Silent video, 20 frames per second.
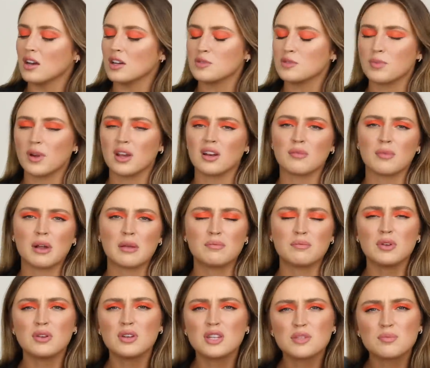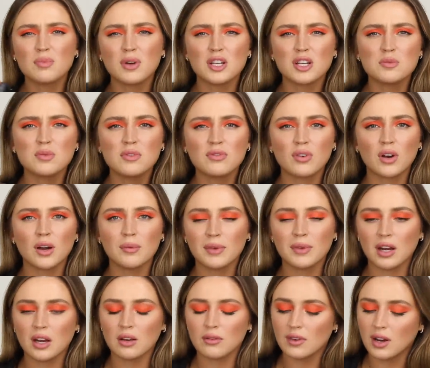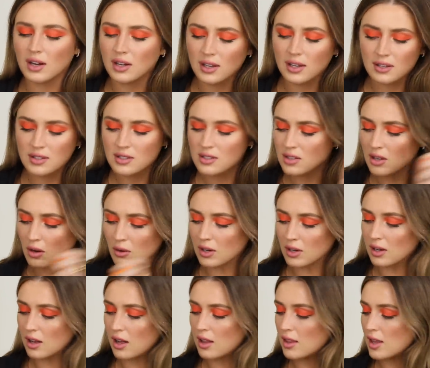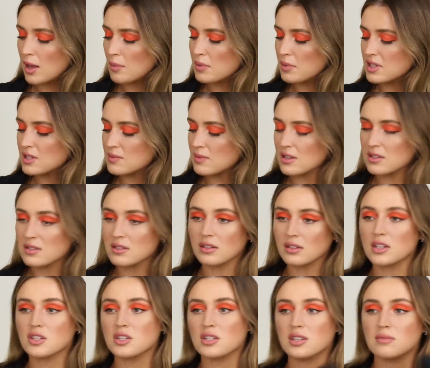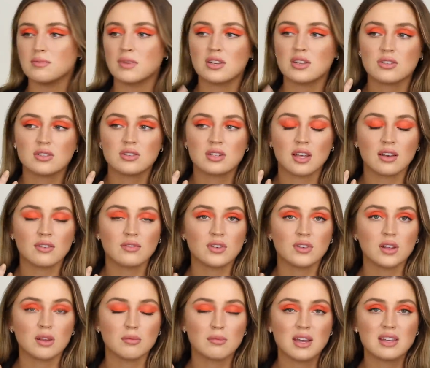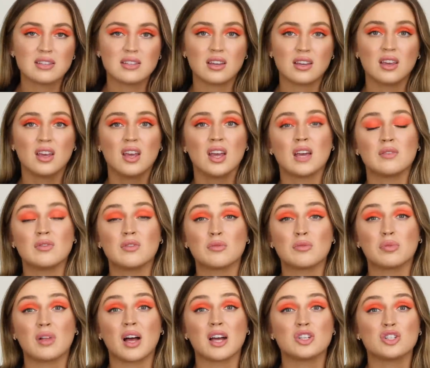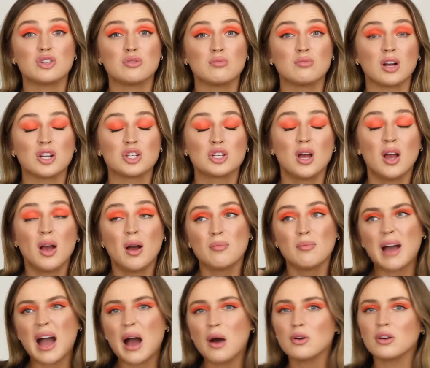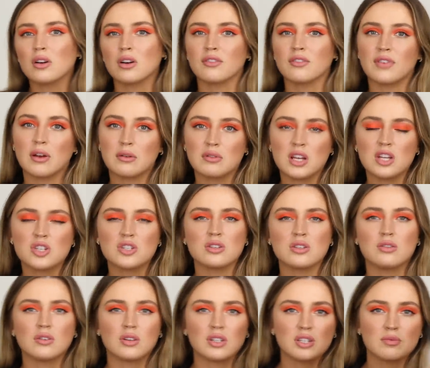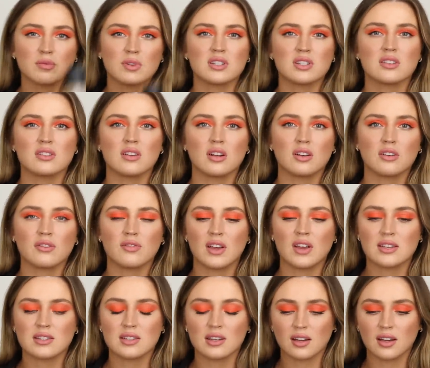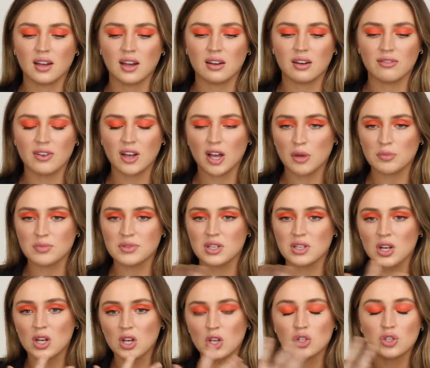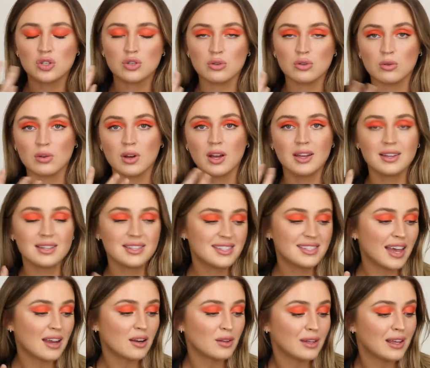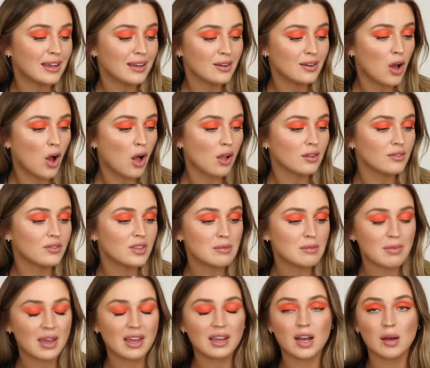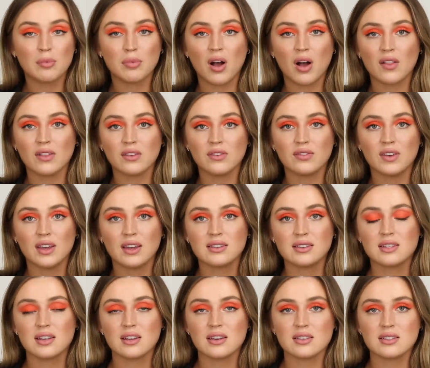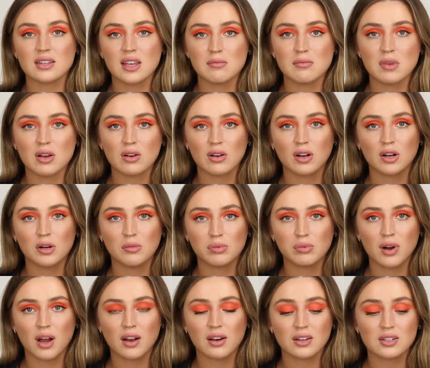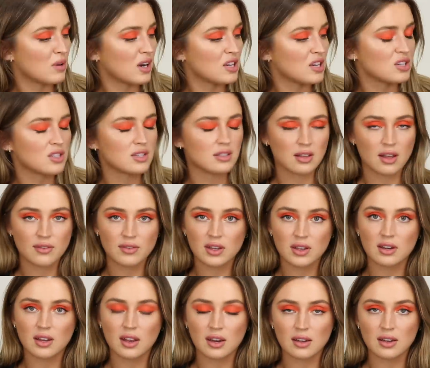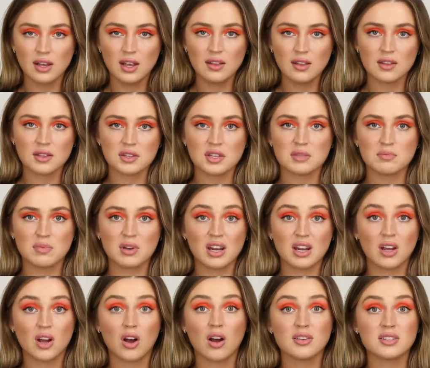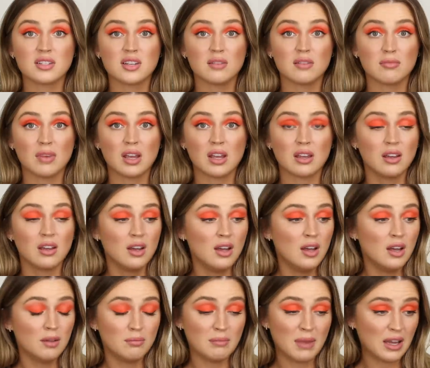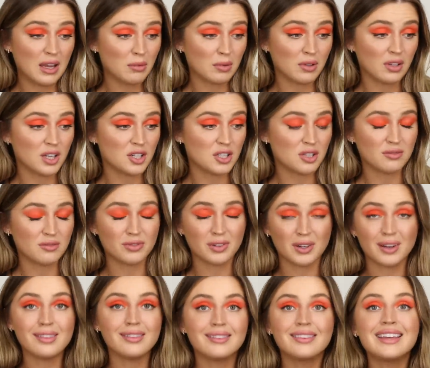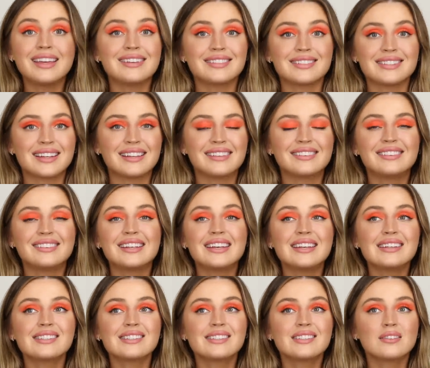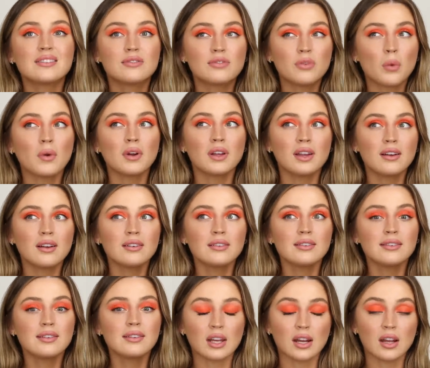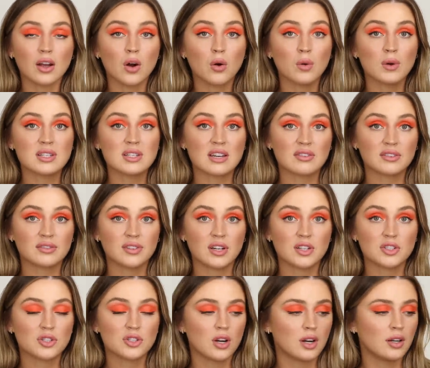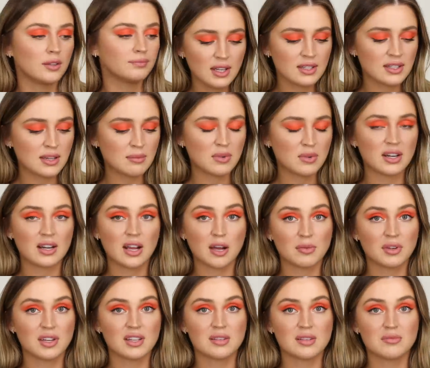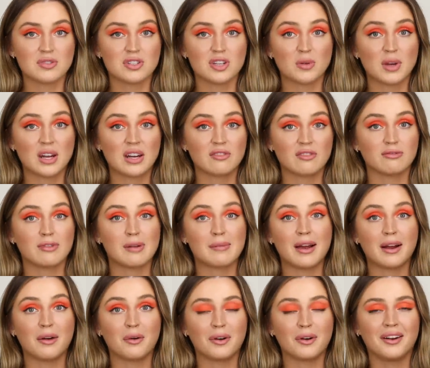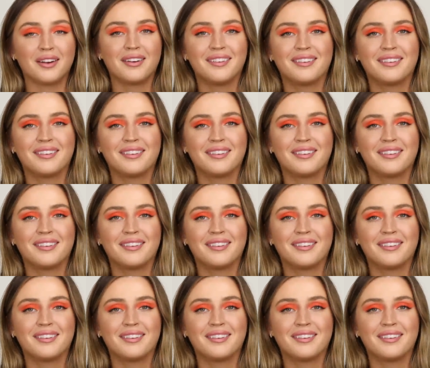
I'll spray it on my beauty sponge before I'm getting ready, soak it all up. It smells delicious. It makes your skin feel amazing. If you apply too much powder or foundation, you can spritz this on your face and it kind of helps to settle in all of the makeup on the face. It is a miracle product, but I just love it. And this has been a constant in my makeup collection for at least, at least four years, and I always have a fresh jar. Except right now because I'm still waiting for my MAC order.